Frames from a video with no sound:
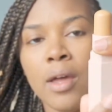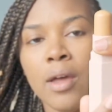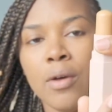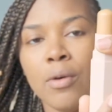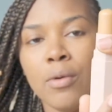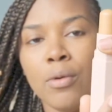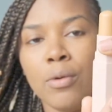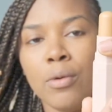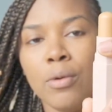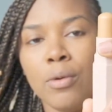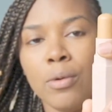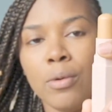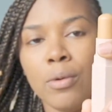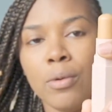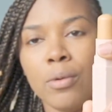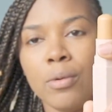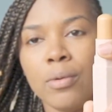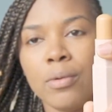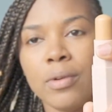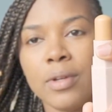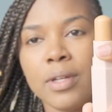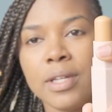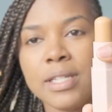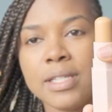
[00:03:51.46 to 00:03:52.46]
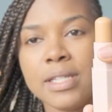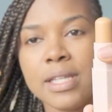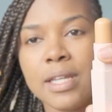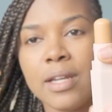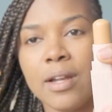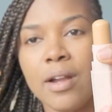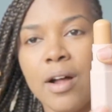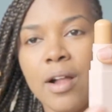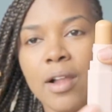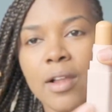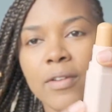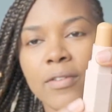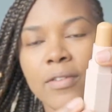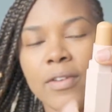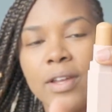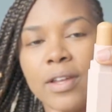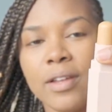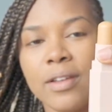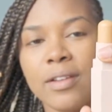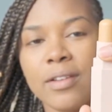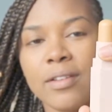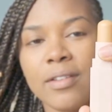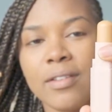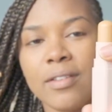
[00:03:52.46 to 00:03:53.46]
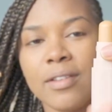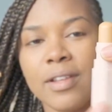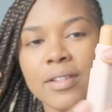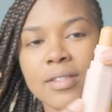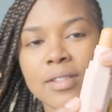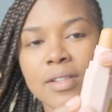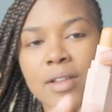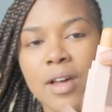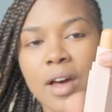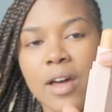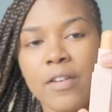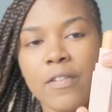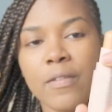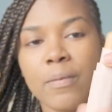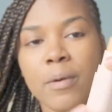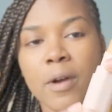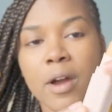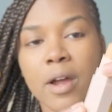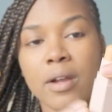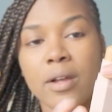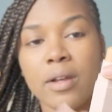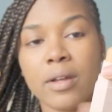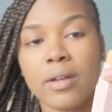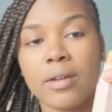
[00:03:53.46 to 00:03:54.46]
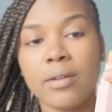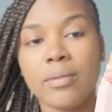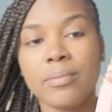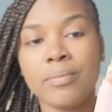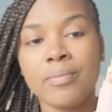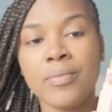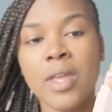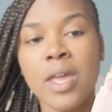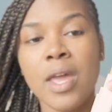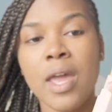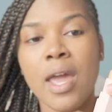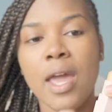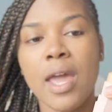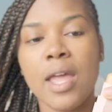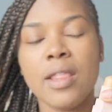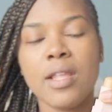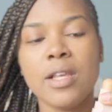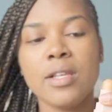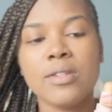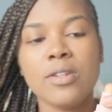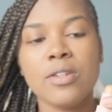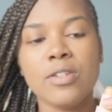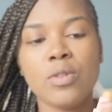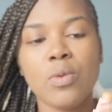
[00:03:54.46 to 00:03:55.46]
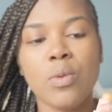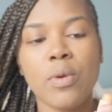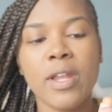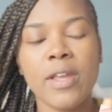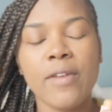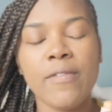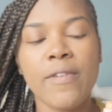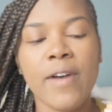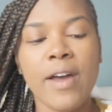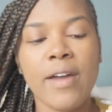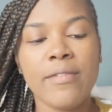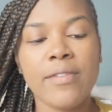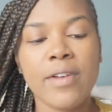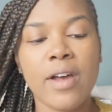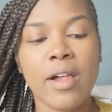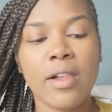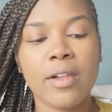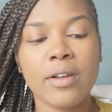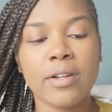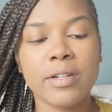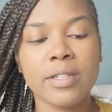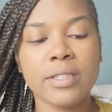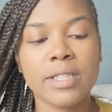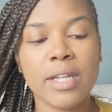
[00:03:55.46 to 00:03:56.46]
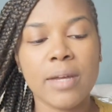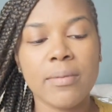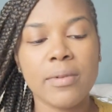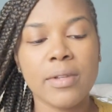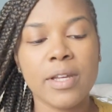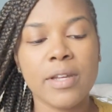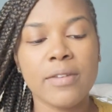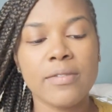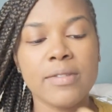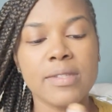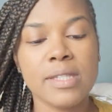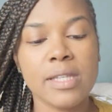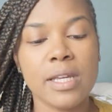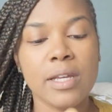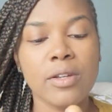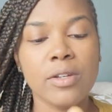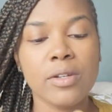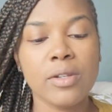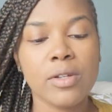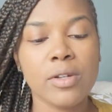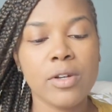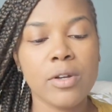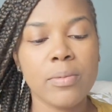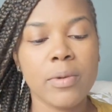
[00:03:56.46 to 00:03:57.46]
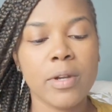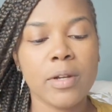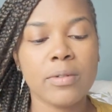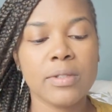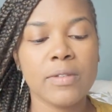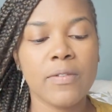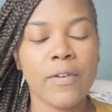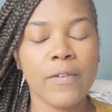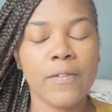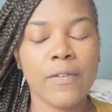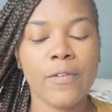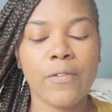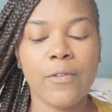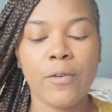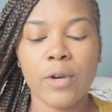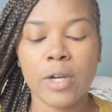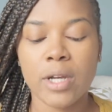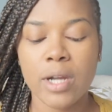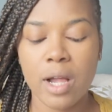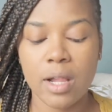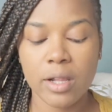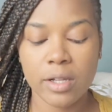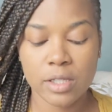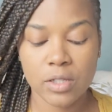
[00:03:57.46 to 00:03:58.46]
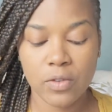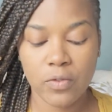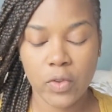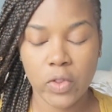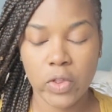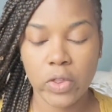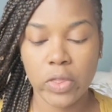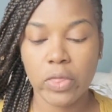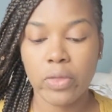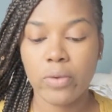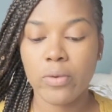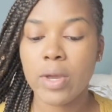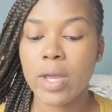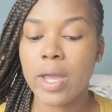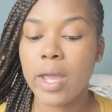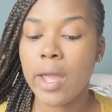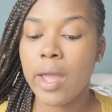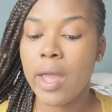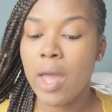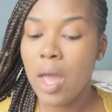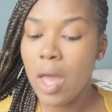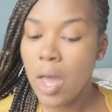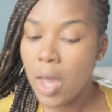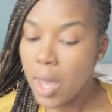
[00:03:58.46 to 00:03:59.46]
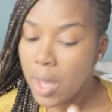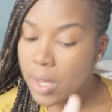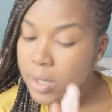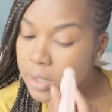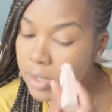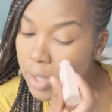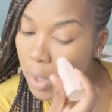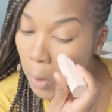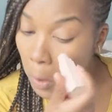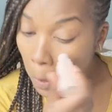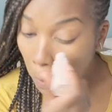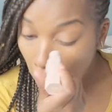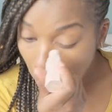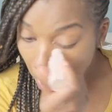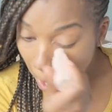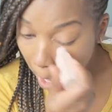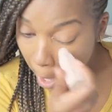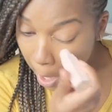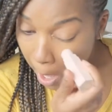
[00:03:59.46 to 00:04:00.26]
ooh, is in all of it. That's a lot of product. And these are $25, I believe, singular, but it was $54 for the 3. So